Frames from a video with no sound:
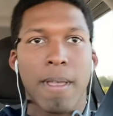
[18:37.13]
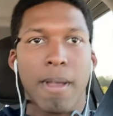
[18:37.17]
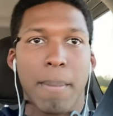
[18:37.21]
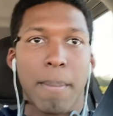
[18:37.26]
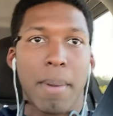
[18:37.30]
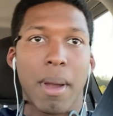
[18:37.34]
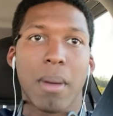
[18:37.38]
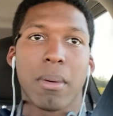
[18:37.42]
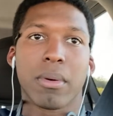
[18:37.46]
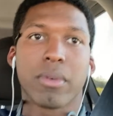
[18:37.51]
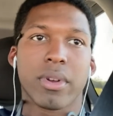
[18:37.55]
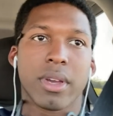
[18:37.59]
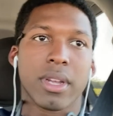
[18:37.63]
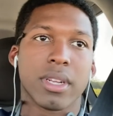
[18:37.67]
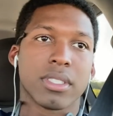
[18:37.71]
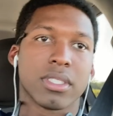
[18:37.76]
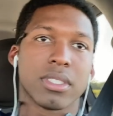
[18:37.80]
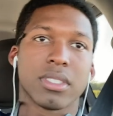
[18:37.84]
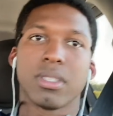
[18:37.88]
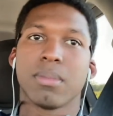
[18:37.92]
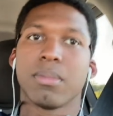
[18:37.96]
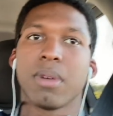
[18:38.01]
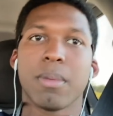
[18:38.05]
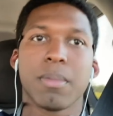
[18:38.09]
pomegranates.
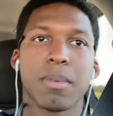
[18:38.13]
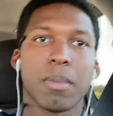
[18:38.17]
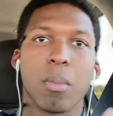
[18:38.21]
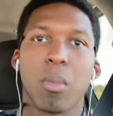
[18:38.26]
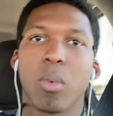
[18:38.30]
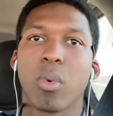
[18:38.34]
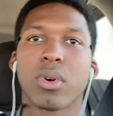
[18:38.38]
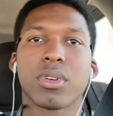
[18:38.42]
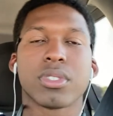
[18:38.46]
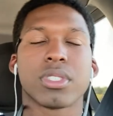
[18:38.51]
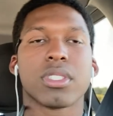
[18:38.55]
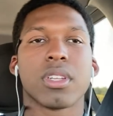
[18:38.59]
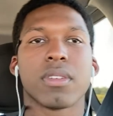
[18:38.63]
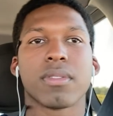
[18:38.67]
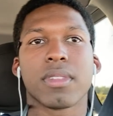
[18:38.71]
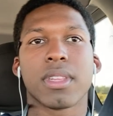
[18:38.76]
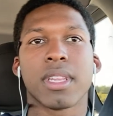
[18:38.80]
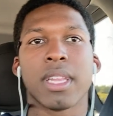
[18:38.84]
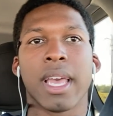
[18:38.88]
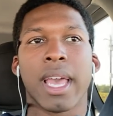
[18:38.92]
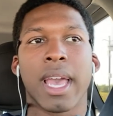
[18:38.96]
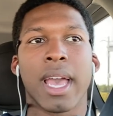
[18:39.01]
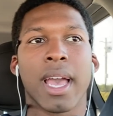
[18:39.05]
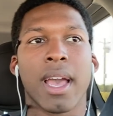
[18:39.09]
There might be more stuff
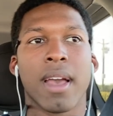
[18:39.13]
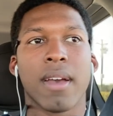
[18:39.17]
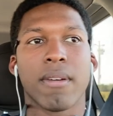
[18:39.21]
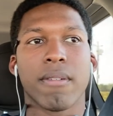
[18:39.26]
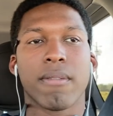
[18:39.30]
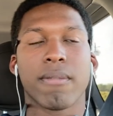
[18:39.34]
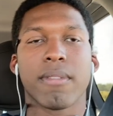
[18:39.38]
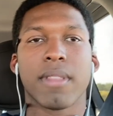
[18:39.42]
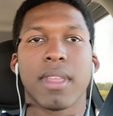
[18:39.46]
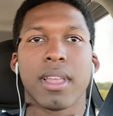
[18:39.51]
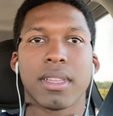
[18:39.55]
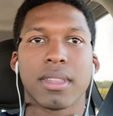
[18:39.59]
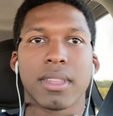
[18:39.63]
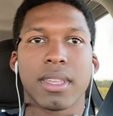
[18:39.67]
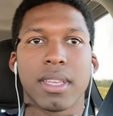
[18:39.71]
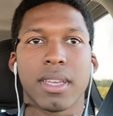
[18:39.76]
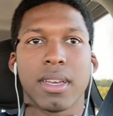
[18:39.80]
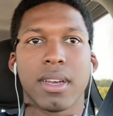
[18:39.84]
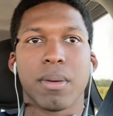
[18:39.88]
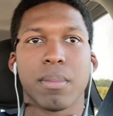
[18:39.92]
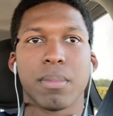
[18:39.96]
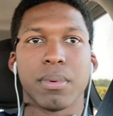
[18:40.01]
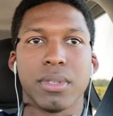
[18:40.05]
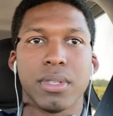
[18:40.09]
they have that they
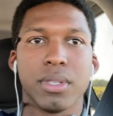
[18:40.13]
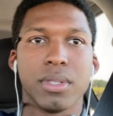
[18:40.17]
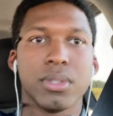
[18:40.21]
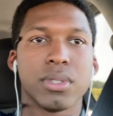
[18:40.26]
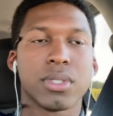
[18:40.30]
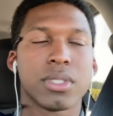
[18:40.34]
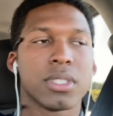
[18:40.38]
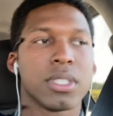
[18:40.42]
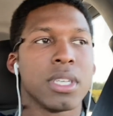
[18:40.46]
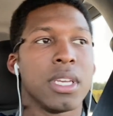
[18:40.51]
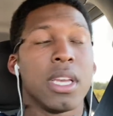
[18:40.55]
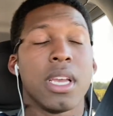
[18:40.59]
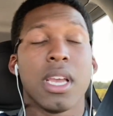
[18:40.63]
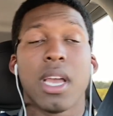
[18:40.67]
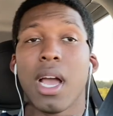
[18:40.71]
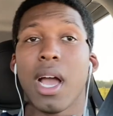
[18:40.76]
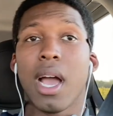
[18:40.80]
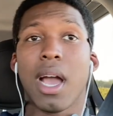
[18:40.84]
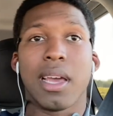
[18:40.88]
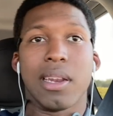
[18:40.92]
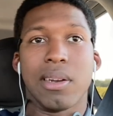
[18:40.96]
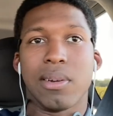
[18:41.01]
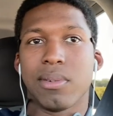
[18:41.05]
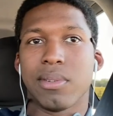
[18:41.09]
produce.
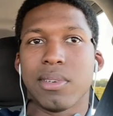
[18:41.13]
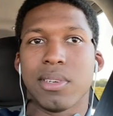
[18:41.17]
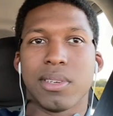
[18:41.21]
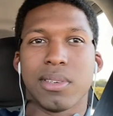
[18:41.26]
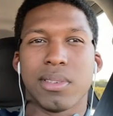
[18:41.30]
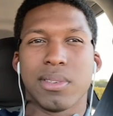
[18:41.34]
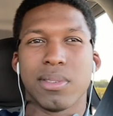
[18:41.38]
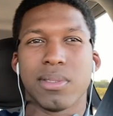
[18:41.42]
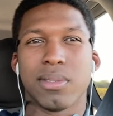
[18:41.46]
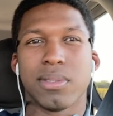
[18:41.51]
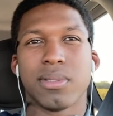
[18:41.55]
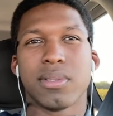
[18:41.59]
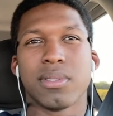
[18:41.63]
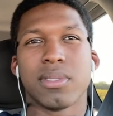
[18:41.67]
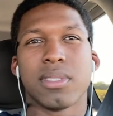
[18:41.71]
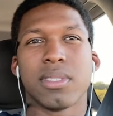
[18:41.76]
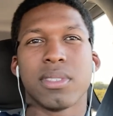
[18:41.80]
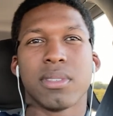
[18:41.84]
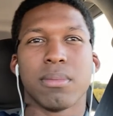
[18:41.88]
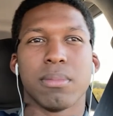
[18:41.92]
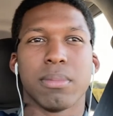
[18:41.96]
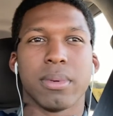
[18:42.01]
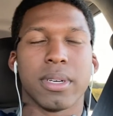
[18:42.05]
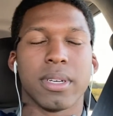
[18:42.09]
I don't know,
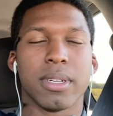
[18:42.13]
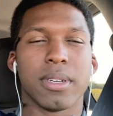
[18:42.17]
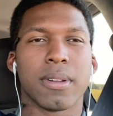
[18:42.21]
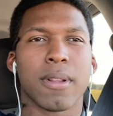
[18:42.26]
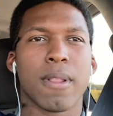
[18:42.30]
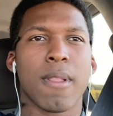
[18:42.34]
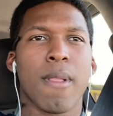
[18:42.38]
but